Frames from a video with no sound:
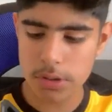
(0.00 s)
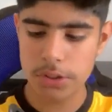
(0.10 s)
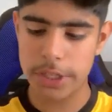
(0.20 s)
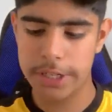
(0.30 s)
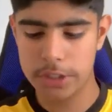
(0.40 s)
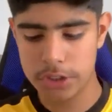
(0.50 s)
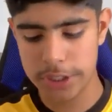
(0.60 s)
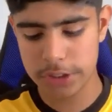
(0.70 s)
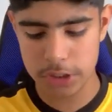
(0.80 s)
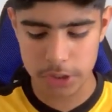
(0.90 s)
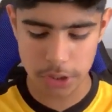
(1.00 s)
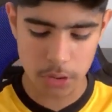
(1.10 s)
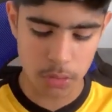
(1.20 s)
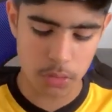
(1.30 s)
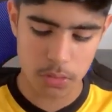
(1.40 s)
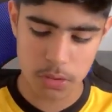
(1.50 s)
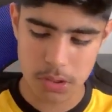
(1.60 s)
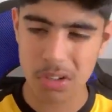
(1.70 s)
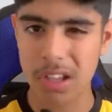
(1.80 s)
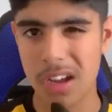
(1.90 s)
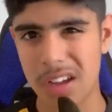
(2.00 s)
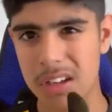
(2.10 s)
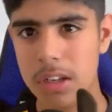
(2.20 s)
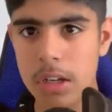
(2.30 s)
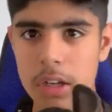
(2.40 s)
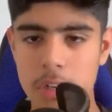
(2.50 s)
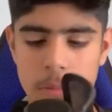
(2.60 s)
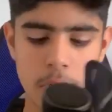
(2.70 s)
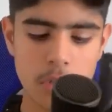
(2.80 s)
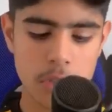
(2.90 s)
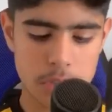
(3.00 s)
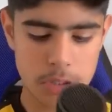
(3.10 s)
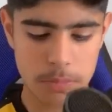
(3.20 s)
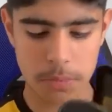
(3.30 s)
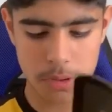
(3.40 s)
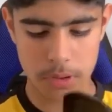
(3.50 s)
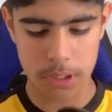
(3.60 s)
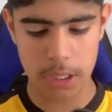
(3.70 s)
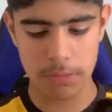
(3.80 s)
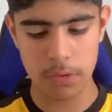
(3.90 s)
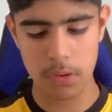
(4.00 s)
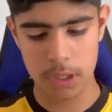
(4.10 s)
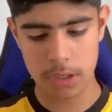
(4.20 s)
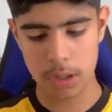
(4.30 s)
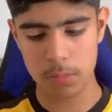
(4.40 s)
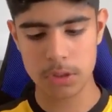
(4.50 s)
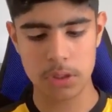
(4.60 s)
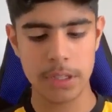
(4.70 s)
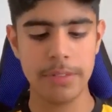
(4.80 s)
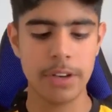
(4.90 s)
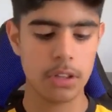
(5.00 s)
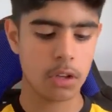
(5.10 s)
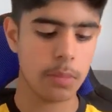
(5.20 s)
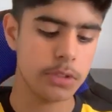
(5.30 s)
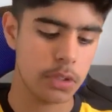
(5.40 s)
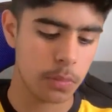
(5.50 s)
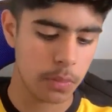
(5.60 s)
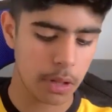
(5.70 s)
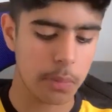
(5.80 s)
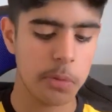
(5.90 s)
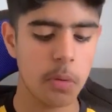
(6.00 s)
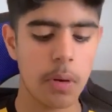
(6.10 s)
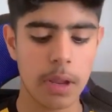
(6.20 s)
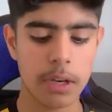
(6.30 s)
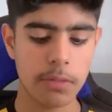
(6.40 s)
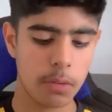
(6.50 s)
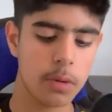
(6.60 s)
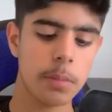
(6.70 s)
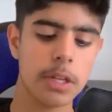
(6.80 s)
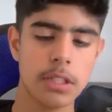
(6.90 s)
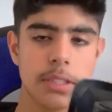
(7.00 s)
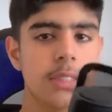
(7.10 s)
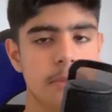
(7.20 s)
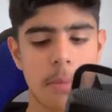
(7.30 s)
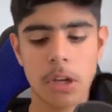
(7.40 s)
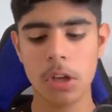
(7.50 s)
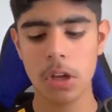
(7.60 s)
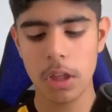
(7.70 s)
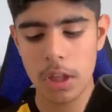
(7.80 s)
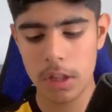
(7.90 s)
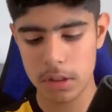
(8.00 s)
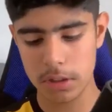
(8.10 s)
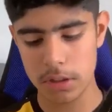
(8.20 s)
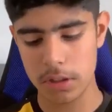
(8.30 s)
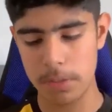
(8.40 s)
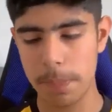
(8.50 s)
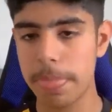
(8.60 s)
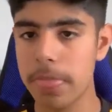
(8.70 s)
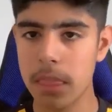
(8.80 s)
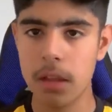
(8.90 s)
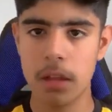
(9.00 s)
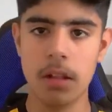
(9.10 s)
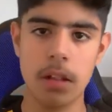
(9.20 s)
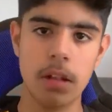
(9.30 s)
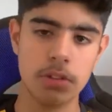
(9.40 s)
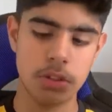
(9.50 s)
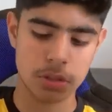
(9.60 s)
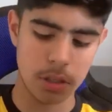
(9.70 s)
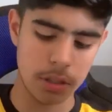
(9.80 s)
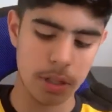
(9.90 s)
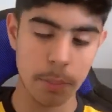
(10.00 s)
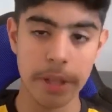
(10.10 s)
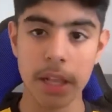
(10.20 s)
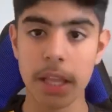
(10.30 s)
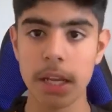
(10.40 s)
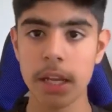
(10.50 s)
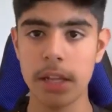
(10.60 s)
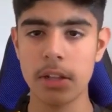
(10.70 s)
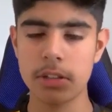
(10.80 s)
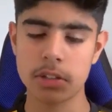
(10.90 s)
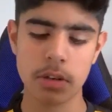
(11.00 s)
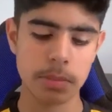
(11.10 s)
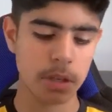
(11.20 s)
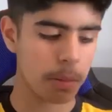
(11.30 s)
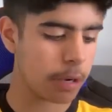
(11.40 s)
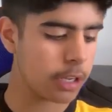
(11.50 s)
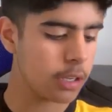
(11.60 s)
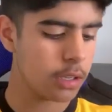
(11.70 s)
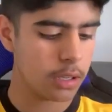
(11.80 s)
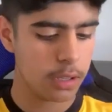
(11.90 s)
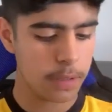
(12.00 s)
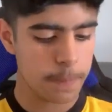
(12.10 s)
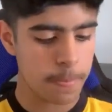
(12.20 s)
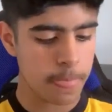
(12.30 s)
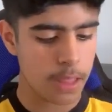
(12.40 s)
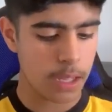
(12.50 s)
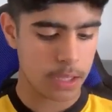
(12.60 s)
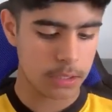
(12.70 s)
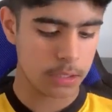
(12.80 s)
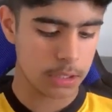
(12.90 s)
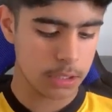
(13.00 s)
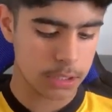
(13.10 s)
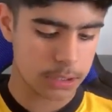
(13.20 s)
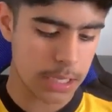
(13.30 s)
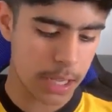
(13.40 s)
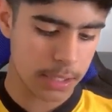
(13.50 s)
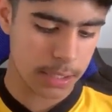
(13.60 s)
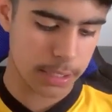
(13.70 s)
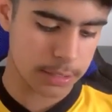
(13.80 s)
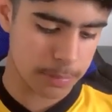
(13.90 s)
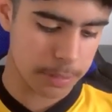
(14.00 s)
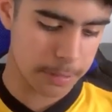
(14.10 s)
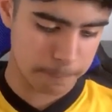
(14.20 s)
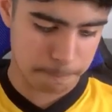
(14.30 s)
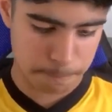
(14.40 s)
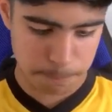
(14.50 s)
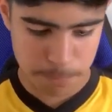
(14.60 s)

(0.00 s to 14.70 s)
to change, easy to use, not that hard to be honest. But if you need help, just leave it in the comments and we will help you out. And if you want to buy this mic, there'll be a link in the description to buy it. And the stand is a bit